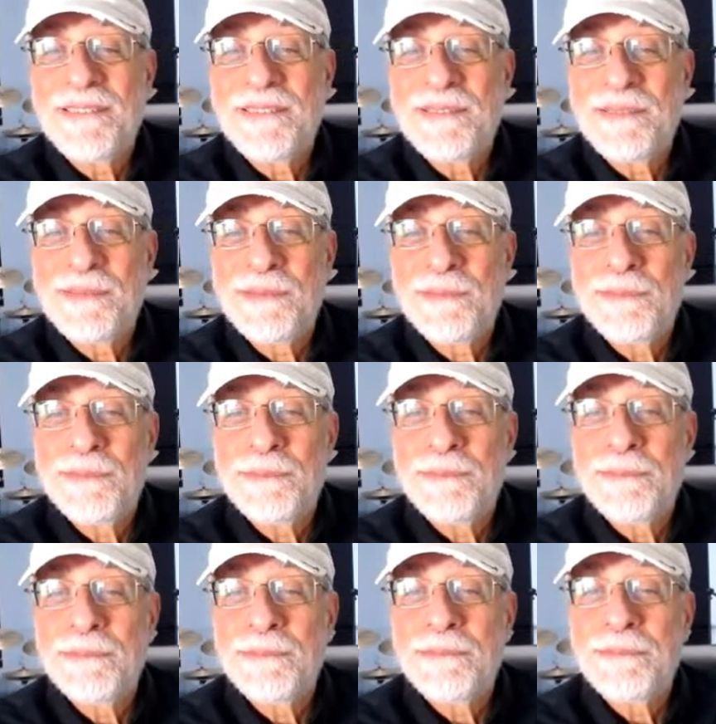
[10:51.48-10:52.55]

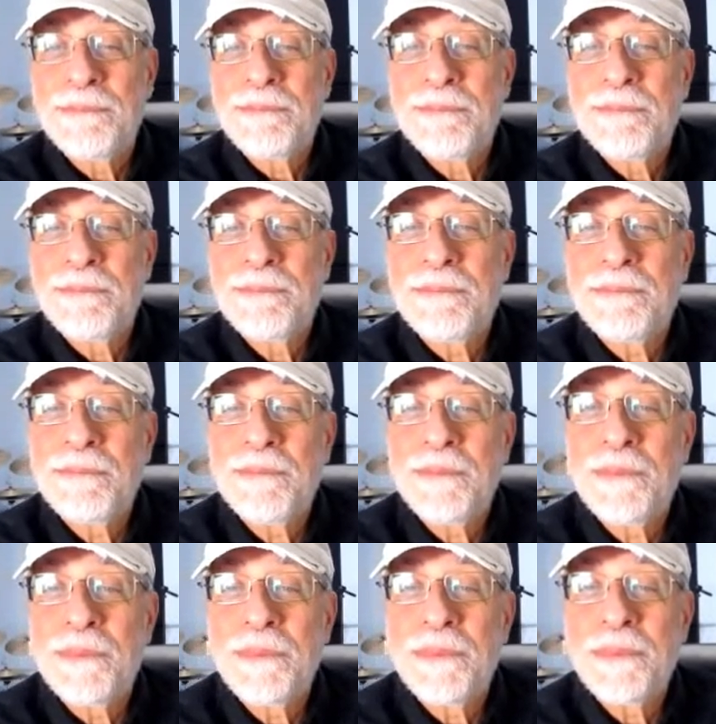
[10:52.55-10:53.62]

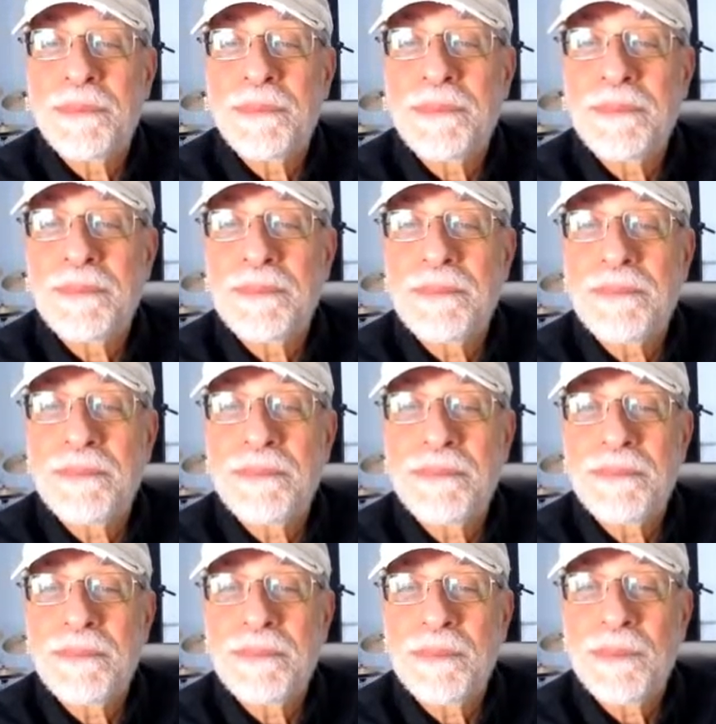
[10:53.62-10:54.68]

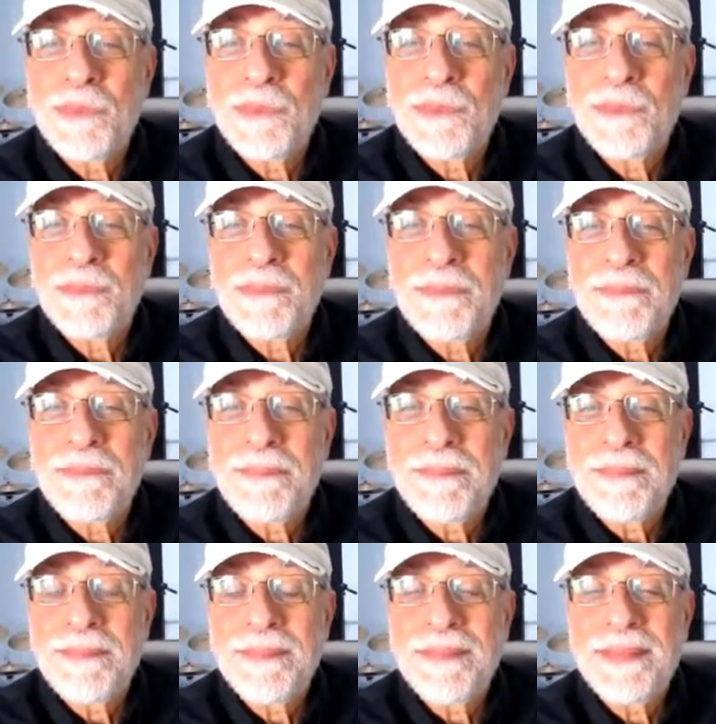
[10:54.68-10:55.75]

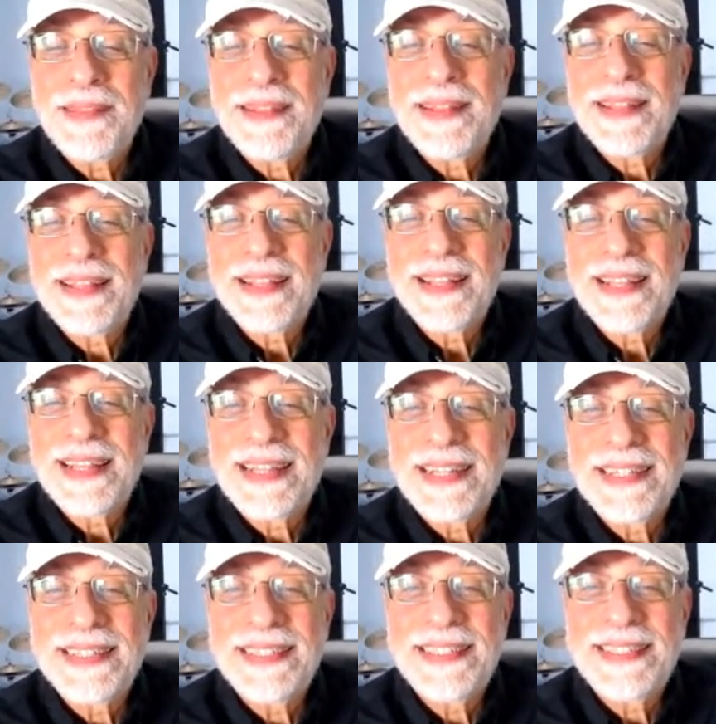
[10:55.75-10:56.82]

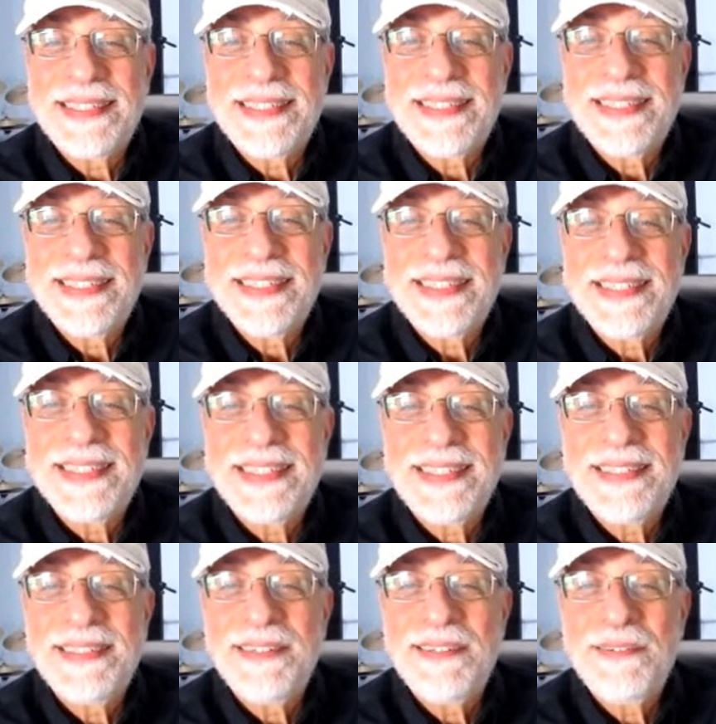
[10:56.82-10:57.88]

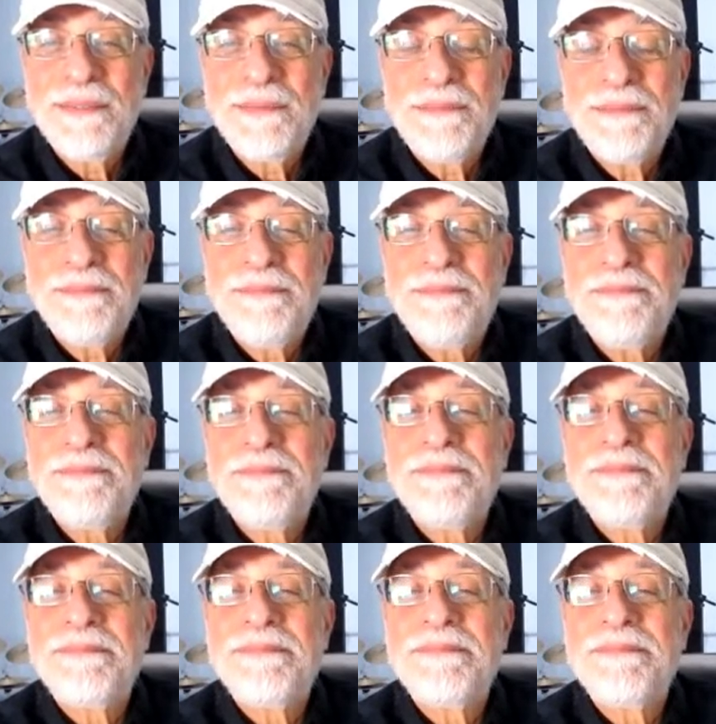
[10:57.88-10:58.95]

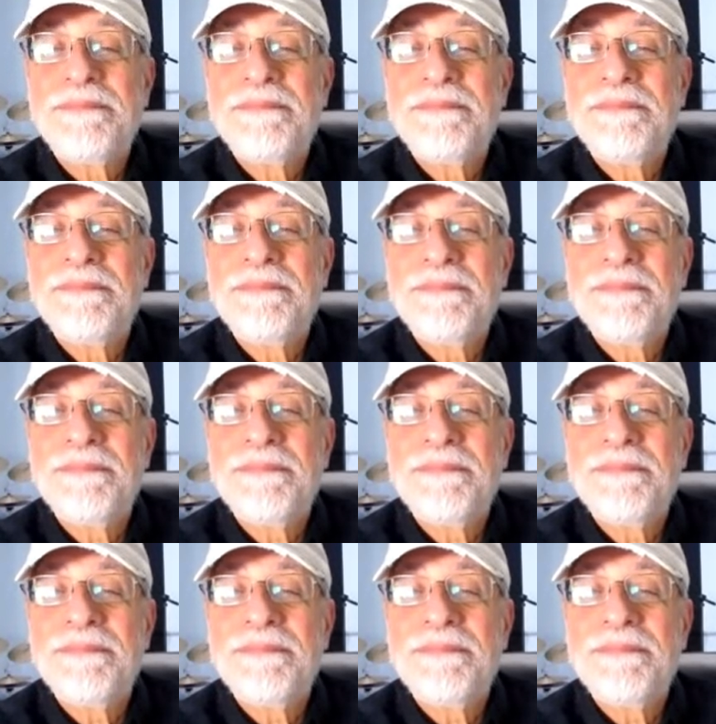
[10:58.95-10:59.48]
(not speaking)